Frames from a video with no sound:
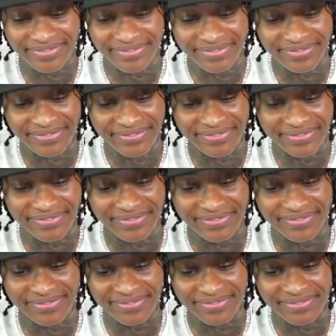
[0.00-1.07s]

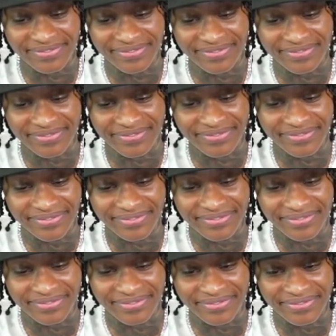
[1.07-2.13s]

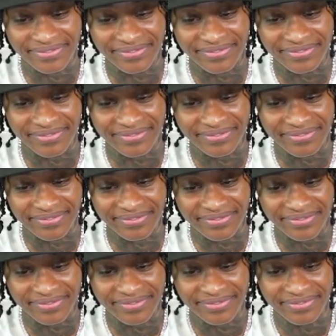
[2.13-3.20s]

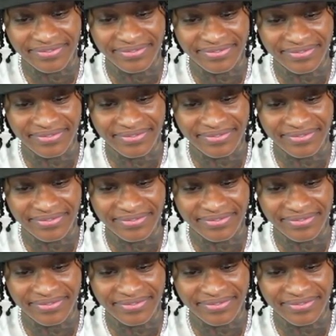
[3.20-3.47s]
[no speech]